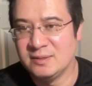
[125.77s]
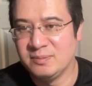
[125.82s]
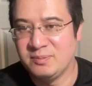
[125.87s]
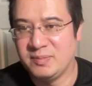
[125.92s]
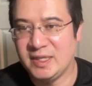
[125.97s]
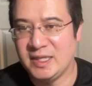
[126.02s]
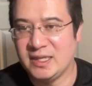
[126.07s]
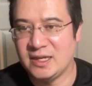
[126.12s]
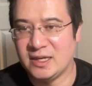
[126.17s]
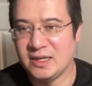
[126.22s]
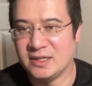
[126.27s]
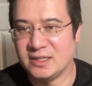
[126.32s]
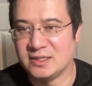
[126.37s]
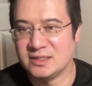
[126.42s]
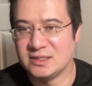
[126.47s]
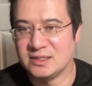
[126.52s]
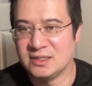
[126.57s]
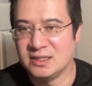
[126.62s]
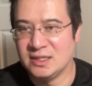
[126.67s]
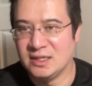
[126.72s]

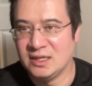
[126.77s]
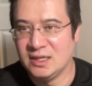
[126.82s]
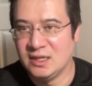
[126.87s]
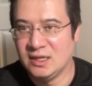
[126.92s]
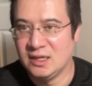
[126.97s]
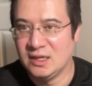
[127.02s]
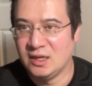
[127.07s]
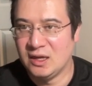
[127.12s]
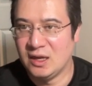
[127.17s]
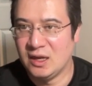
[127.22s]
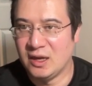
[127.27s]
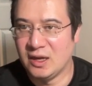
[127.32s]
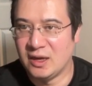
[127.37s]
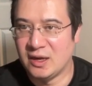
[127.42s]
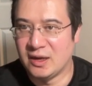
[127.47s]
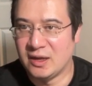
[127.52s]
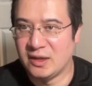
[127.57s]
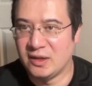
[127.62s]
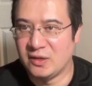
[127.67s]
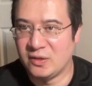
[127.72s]
because
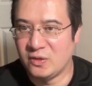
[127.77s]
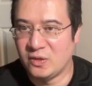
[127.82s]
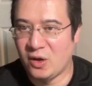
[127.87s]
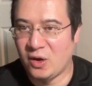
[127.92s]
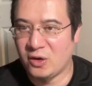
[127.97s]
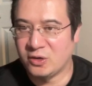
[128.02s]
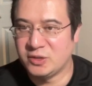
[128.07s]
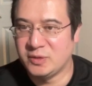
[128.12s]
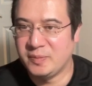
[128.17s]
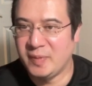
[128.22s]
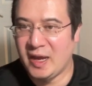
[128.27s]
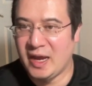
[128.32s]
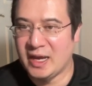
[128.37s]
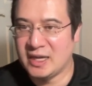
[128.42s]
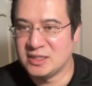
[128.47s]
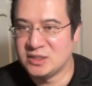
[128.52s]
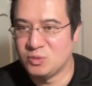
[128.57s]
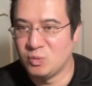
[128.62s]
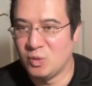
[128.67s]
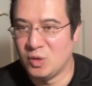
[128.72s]
the
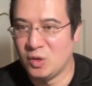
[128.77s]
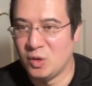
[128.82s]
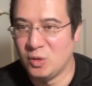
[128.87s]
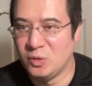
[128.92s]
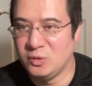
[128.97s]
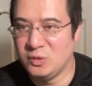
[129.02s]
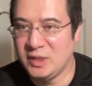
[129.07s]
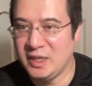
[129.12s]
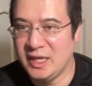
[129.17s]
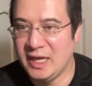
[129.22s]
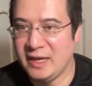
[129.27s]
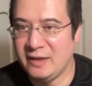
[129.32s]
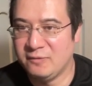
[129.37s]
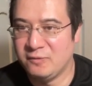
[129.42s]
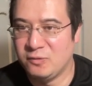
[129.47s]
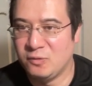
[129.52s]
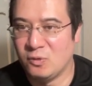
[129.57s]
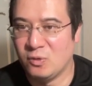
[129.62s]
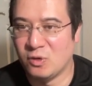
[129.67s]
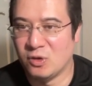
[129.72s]
Arctibax will only hit
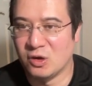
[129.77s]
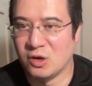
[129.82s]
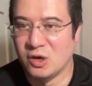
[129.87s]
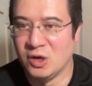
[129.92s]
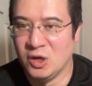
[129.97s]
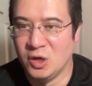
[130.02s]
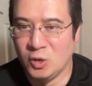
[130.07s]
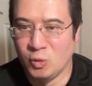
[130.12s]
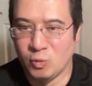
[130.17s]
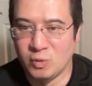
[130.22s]
for